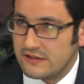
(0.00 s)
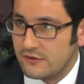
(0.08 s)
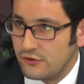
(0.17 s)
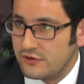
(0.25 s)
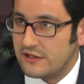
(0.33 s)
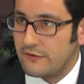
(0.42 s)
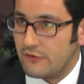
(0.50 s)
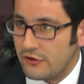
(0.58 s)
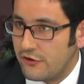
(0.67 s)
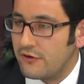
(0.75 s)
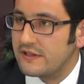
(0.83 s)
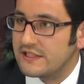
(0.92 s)
using the word
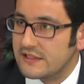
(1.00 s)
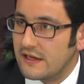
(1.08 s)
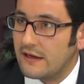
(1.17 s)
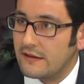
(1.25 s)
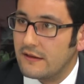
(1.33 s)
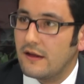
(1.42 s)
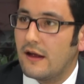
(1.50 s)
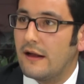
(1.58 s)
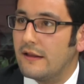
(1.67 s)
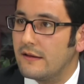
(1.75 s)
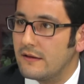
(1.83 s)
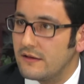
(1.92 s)
Kurdistan
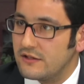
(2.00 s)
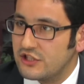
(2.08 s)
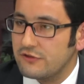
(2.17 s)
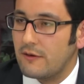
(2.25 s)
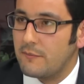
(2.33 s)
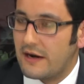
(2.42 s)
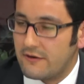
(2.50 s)
and Chevron